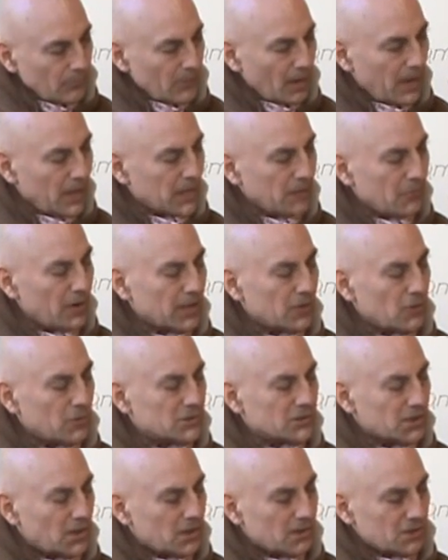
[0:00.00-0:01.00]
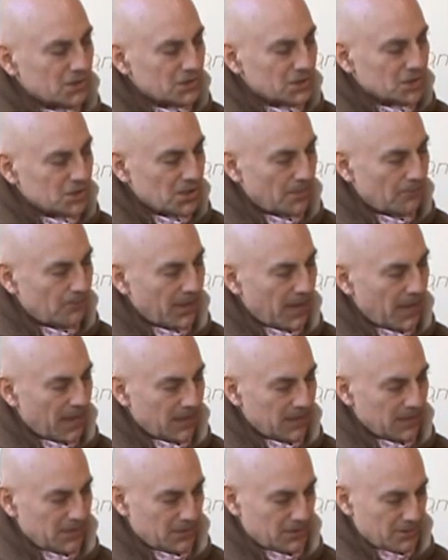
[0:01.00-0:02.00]
Anyway, it goes on. I'll just jump
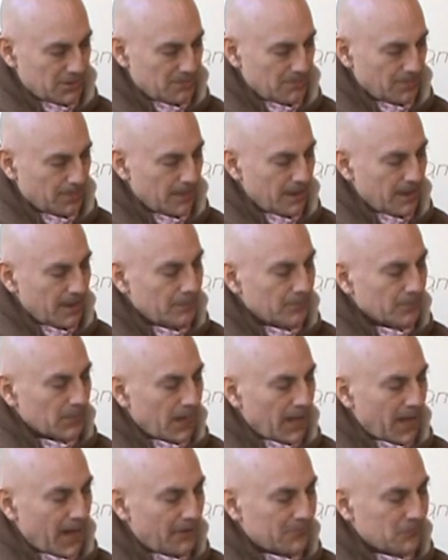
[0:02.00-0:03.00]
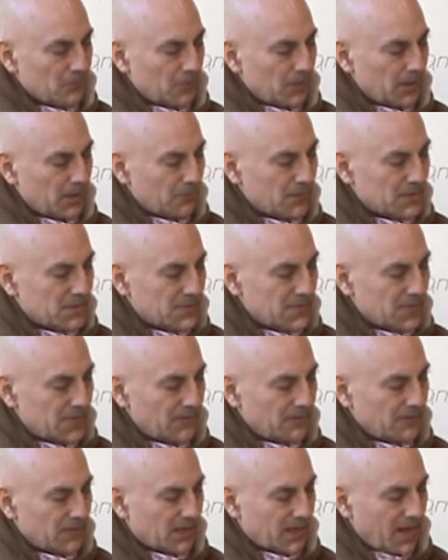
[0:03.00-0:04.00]
ahead here. After being
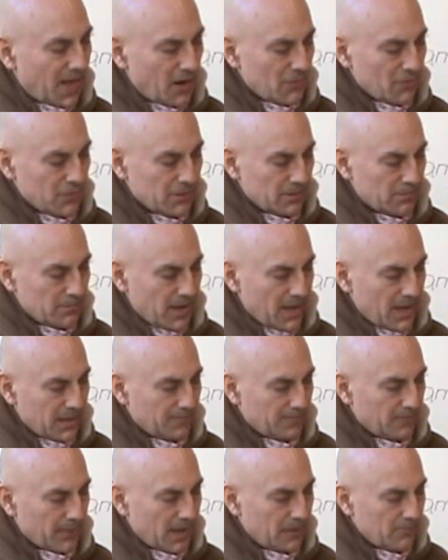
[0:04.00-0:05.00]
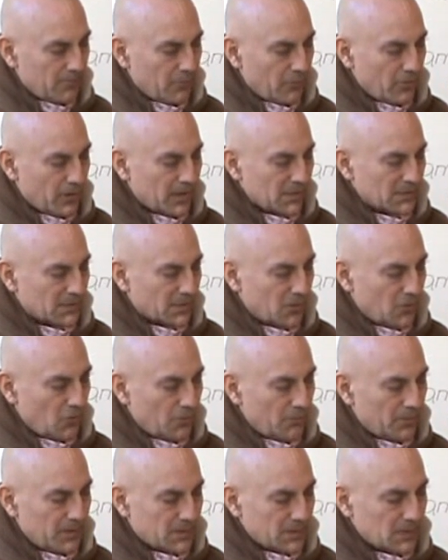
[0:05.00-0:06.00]
received, the cowherd men and boys, the
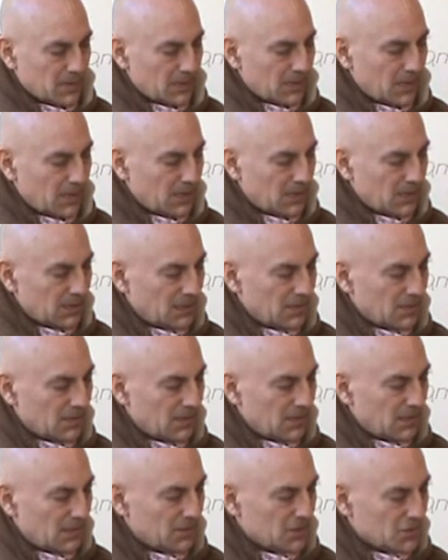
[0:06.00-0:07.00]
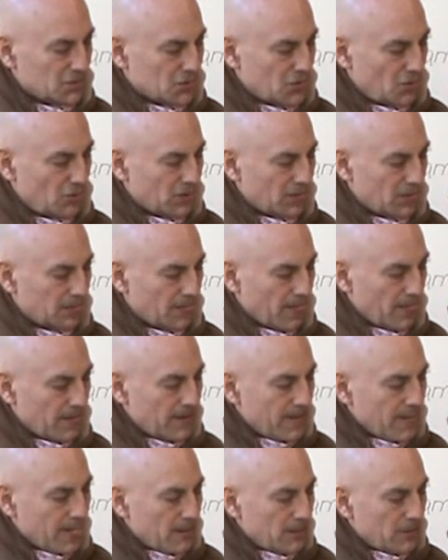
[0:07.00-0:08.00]
gopis, and King Nanda and Yashoda,
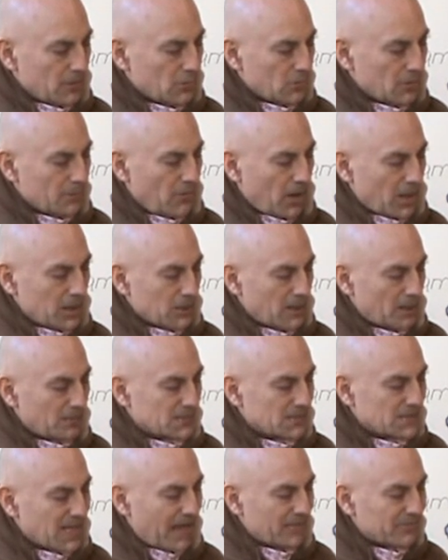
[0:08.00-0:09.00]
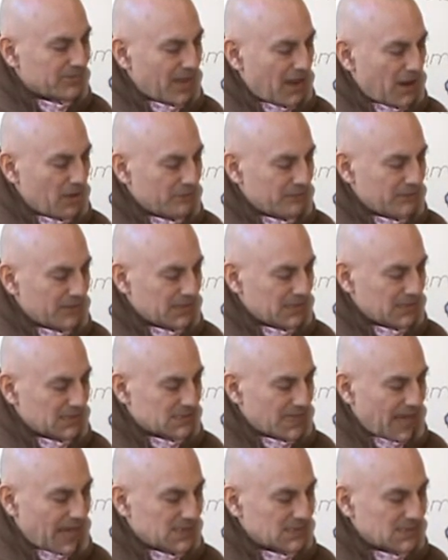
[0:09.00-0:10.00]
Lord Balaram sat down feeling
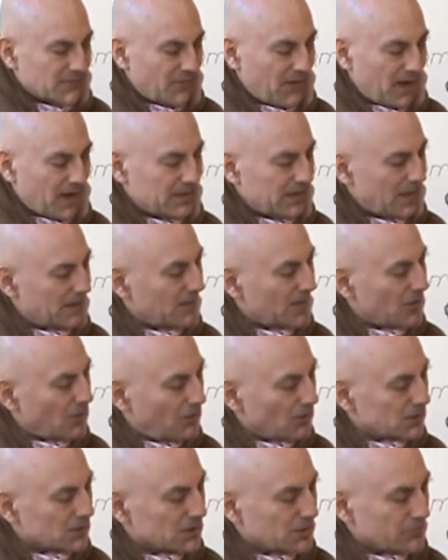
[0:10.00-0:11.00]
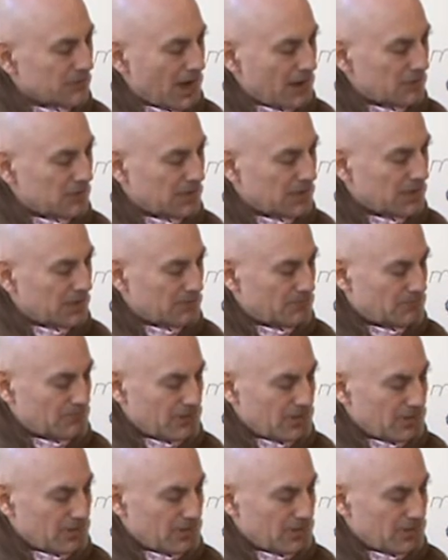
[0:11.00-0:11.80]
satisfied, and they all surrounded him.